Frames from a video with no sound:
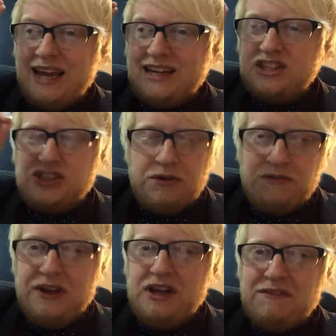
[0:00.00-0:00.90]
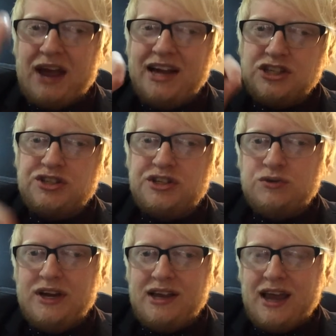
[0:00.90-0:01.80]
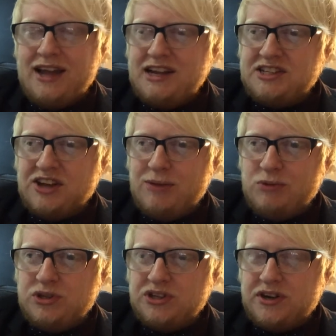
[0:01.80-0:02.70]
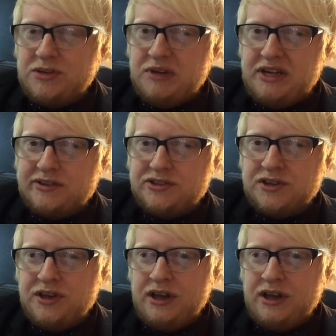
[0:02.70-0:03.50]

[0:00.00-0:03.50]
And I don't think I've actually drank any Time or Tide beers.